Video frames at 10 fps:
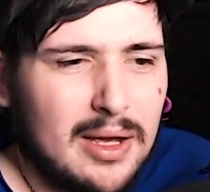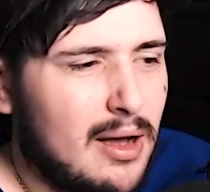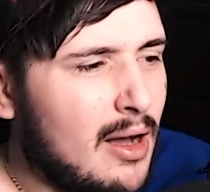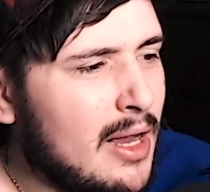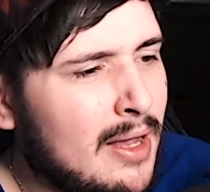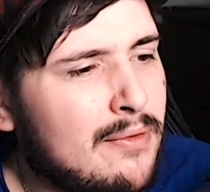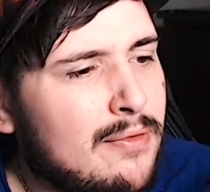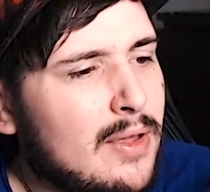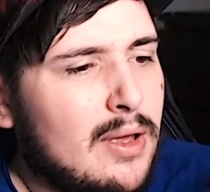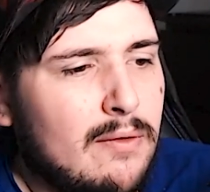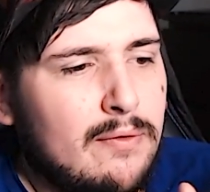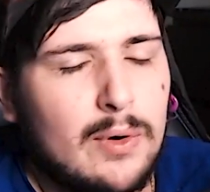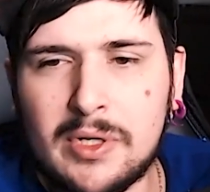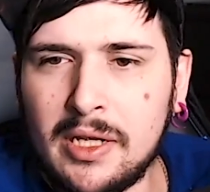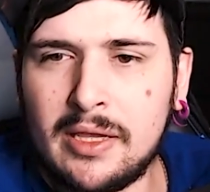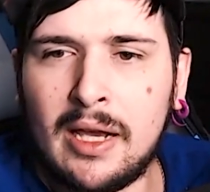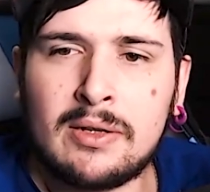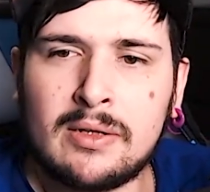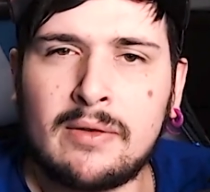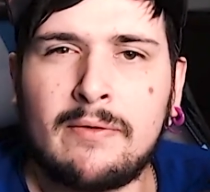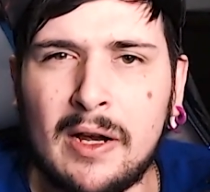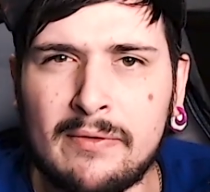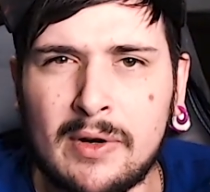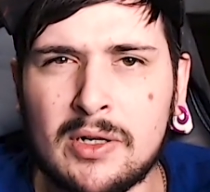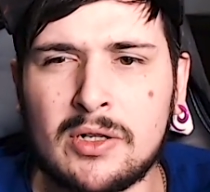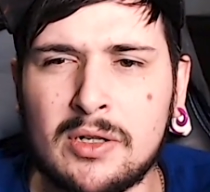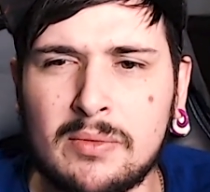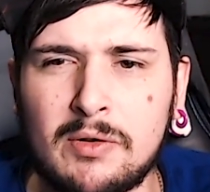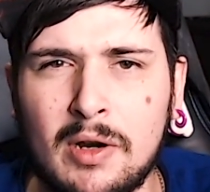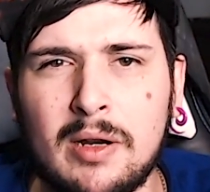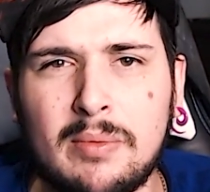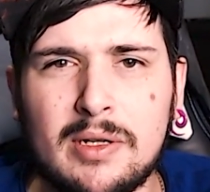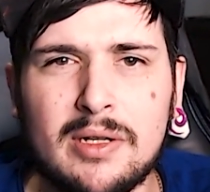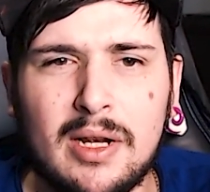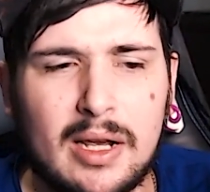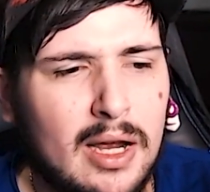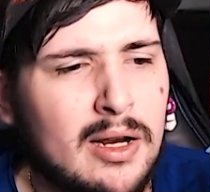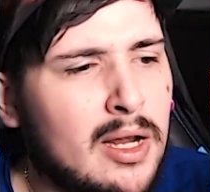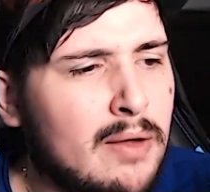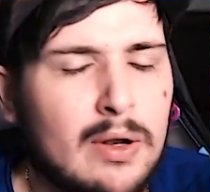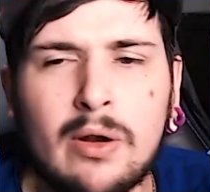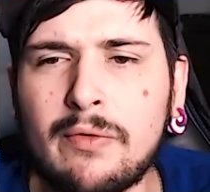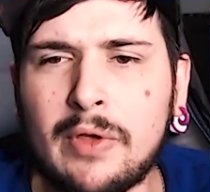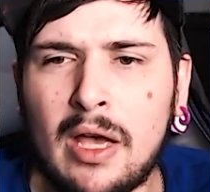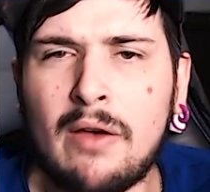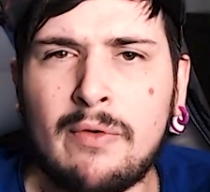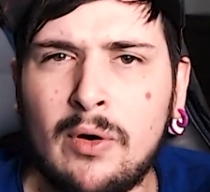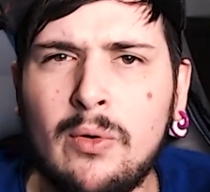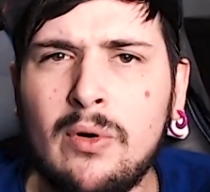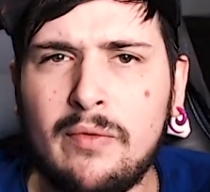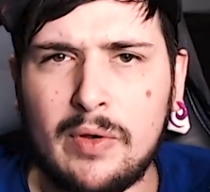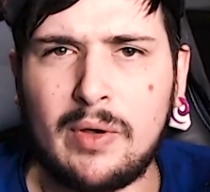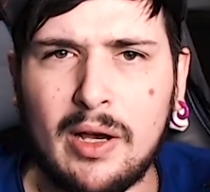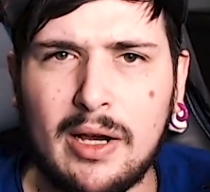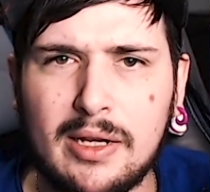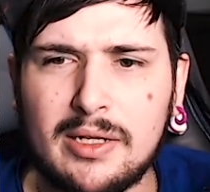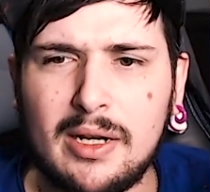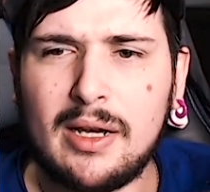I have 14,500 subscribers, and I have a lot of care for all of you guys.